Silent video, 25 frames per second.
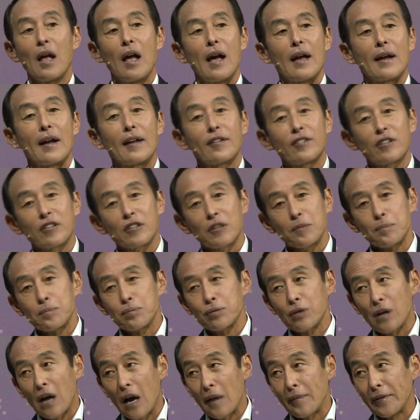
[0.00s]
And I think the
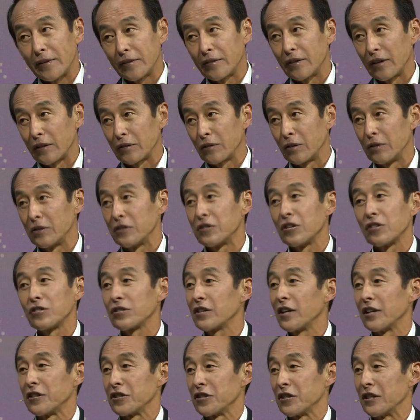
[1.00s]
private sector is
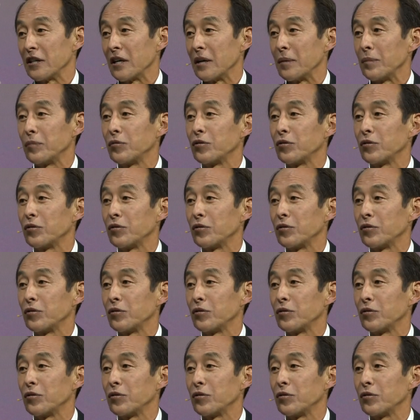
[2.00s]
just catching up.